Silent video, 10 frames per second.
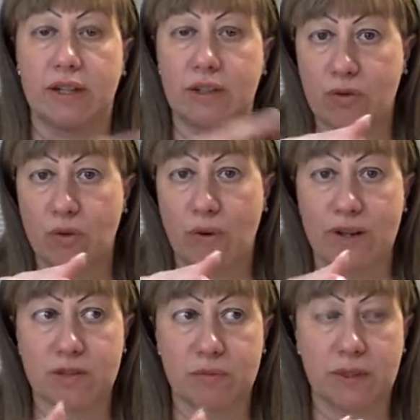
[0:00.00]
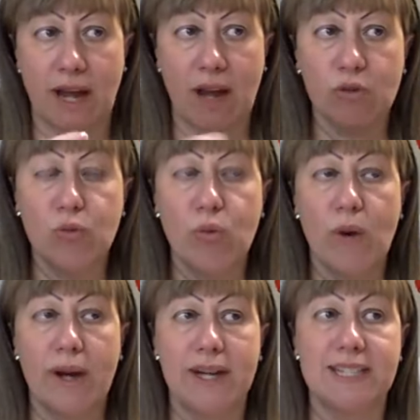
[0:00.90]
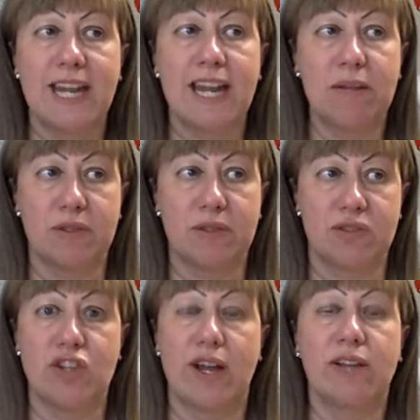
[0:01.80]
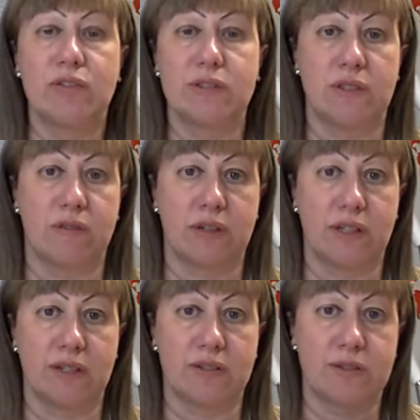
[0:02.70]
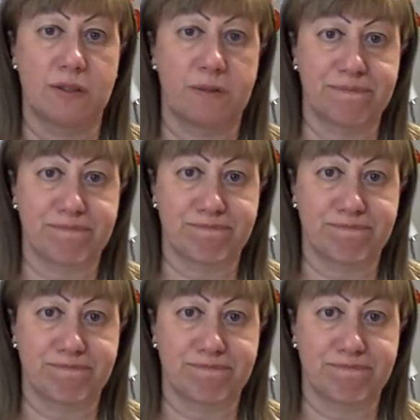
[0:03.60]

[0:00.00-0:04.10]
and if you ask, but how do I tame this jealousy, Vanessa?